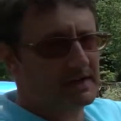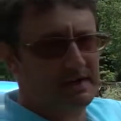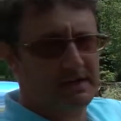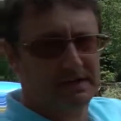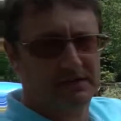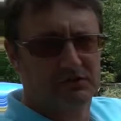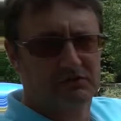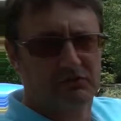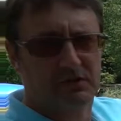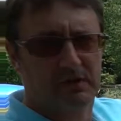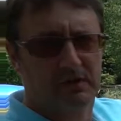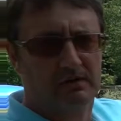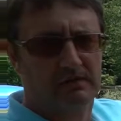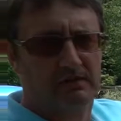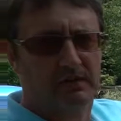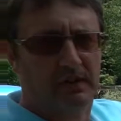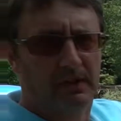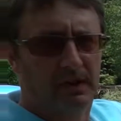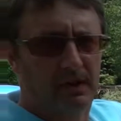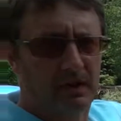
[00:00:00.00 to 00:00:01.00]
a history
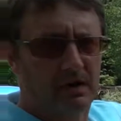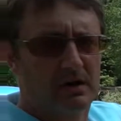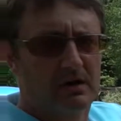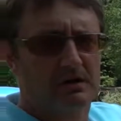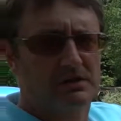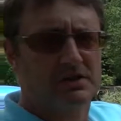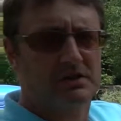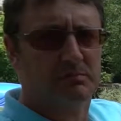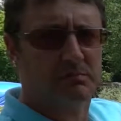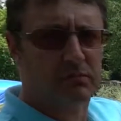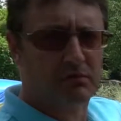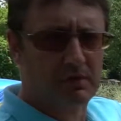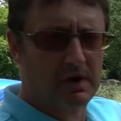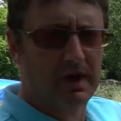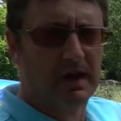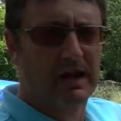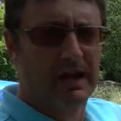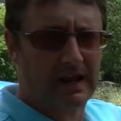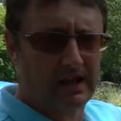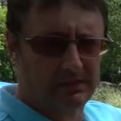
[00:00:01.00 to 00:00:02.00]
of large
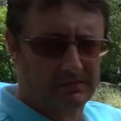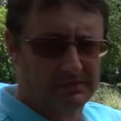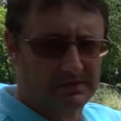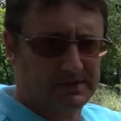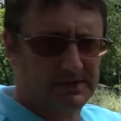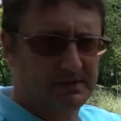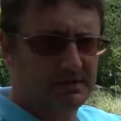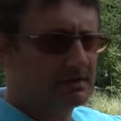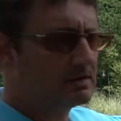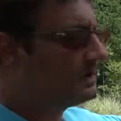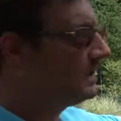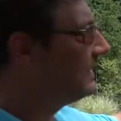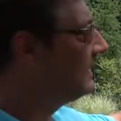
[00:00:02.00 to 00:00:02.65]
breakouts.